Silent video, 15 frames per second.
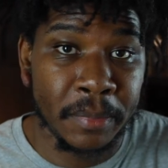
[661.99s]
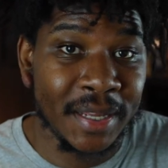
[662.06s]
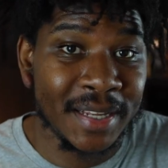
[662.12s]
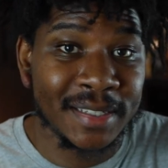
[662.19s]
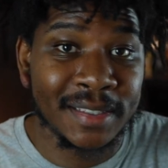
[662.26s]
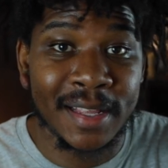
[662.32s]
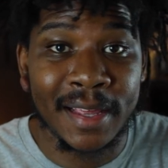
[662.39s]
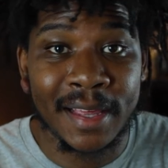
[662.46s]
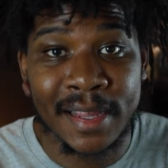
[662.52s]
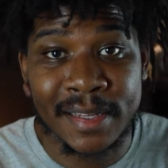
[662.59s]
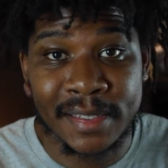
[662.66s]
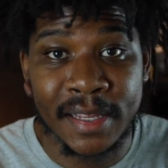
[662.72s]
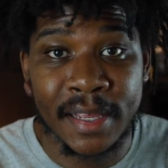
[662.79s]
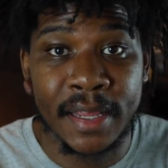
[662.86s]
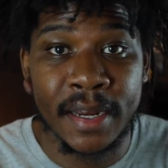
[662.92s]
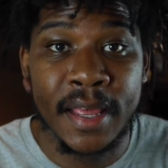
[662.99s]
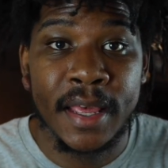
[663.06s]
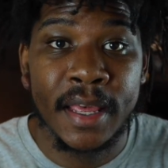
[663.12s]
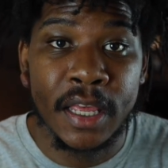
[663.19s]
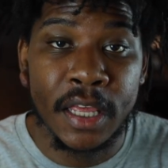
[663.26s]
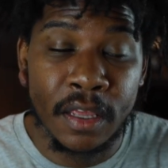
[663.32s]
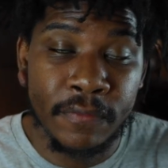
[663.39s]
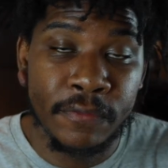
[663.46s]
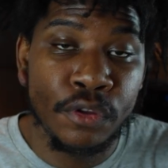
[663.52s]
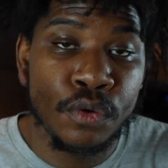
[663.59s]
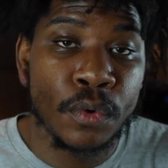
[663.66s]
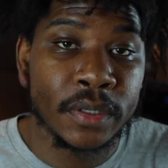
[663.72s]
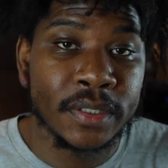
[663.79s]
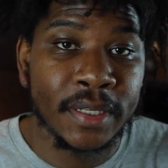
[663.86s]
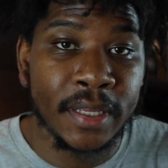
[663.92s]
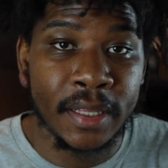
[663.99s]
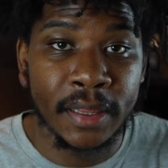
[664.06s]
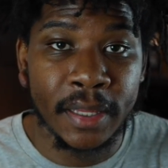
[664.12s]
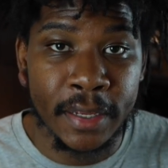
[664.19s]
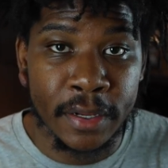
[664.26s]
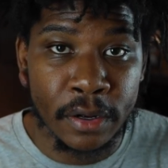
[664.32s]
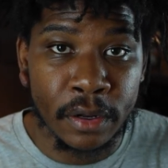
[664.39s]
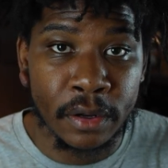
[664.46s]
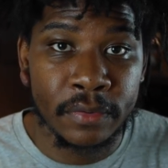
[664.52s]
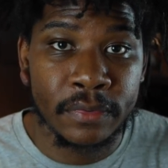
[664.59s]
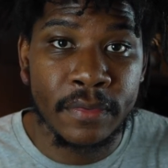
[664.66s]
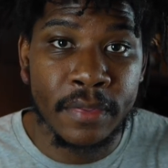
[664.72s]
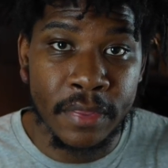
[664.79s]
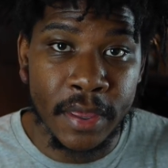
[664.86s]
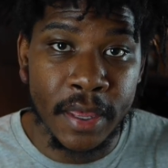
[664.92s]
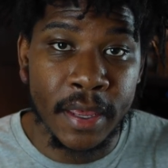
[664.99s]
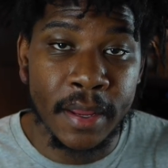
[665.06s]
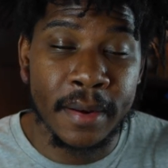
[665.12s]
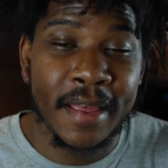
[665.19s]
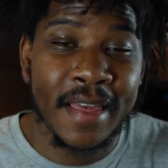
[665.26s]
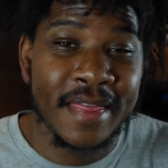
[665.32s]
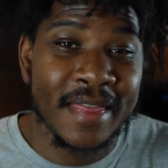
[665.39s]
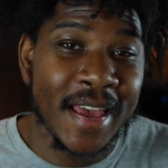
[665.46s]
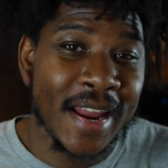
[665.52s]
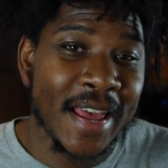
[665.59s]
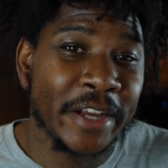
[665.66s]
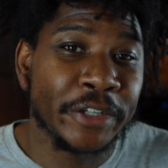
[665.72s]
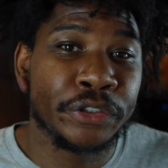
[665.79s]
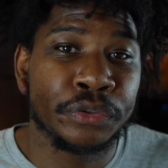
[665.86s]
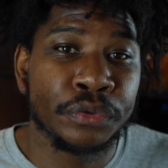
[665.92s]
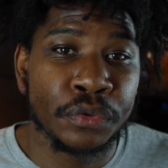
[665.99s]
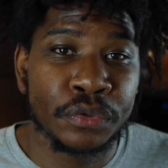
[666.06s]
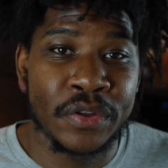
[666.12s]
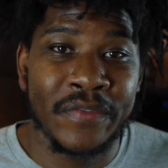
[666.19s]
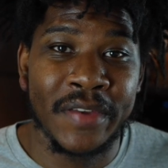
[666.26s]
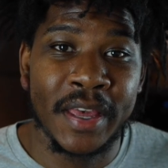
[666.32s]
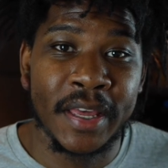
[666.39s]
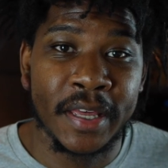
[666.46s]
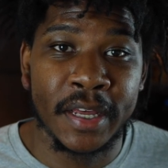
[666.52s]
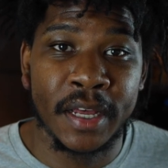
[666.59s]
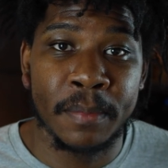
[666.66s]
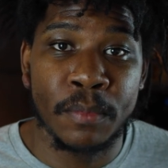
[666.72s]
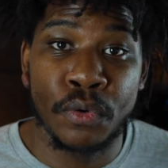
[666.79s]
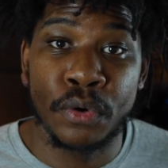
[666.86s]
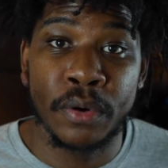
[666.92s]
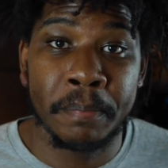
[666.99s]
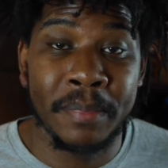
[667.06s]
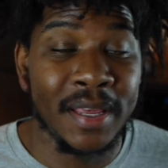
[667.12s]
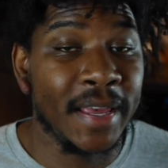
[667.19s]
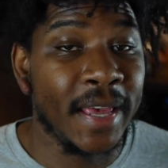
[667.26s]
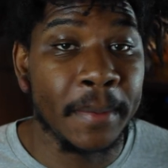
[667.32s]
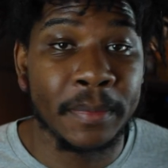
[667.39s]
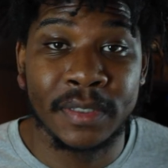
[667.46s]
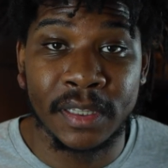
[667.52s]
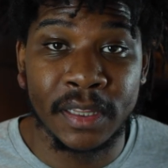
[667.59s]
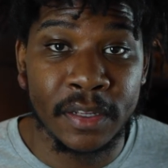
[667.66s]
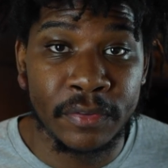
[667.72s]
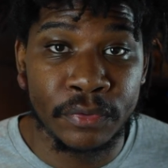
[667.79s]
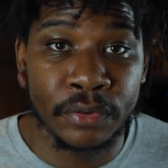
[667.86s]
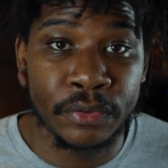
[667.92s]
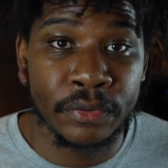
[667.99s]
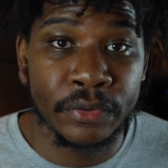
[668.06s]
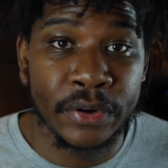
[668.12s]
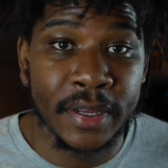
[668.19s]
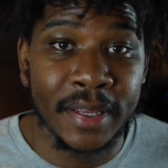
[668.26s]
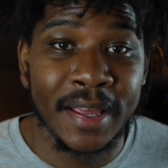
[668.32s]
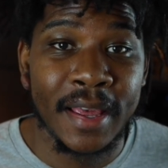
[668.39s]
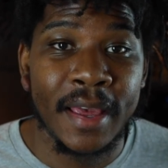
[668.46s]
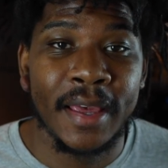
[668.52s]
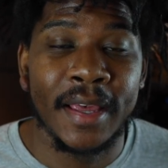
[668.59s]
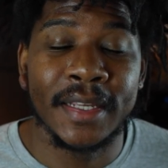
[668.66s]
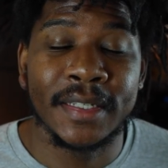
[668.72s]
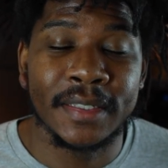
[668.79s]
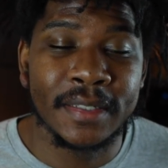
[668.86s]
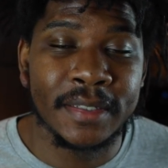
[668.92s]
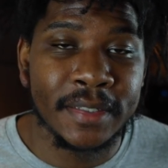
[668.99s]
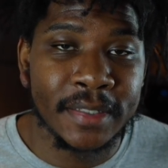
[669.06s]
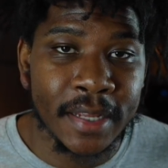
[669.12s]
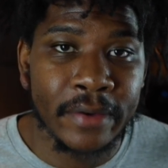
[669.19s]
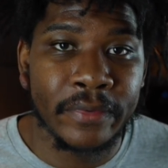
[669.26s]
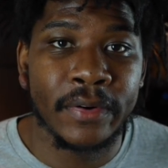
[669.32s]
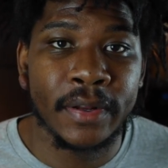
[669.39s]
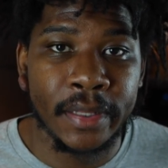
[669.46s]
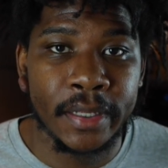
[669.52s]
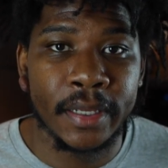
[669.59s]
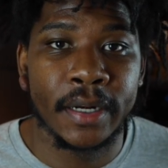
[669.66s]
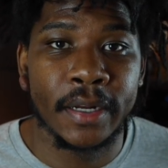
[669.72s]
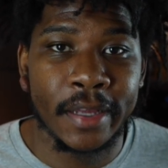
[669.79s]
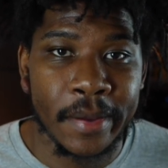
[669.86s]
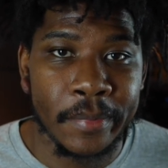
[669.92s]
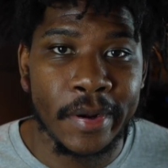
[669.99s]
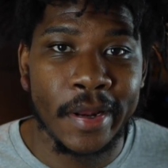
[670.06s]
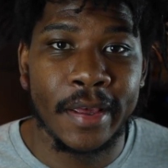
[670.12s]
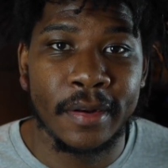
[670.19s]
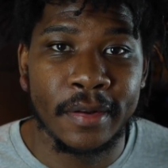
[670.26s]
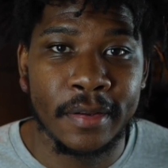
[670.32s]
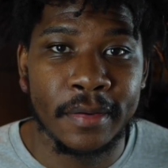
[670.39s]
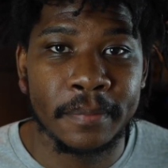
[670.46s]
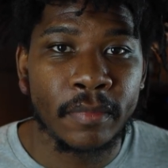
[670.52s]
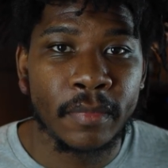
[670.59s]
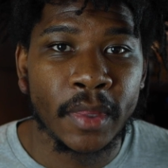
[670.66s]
Because like I said, if you were to get laid off, then that extra source of income or being able to live for free is definitely going to come in handy.